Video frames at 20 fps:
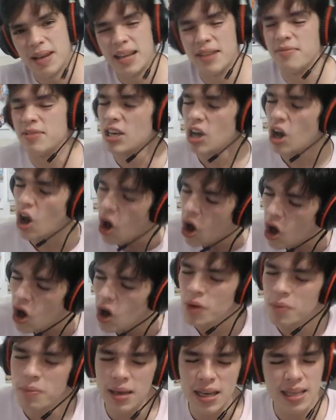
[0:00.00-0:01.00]
We all
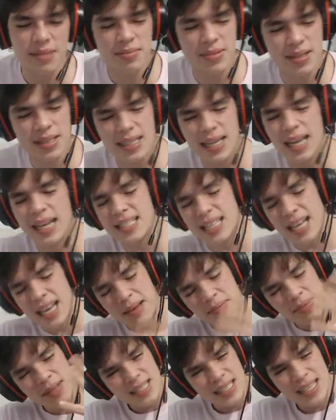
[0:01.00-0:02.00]
making mistakes, and
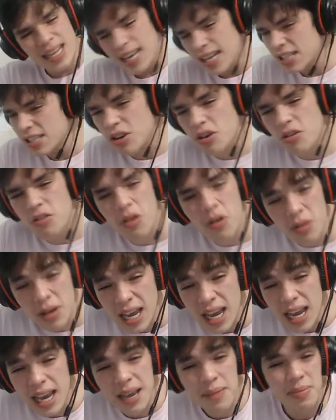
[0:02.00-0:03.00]
mistakes are
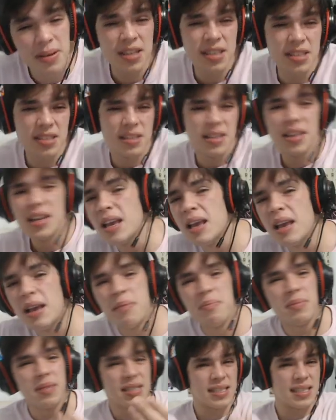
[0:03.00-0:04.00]
okay because
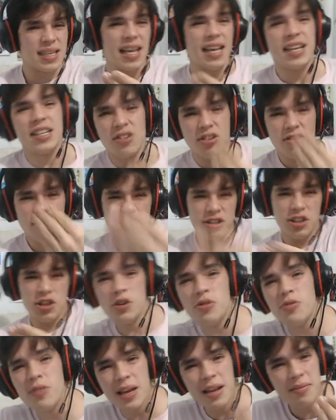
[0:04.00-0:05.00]
mistakes are
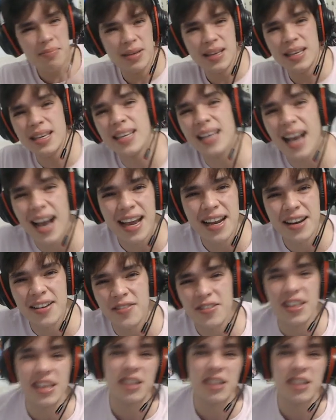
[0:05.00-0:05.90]
you and me kind of thing.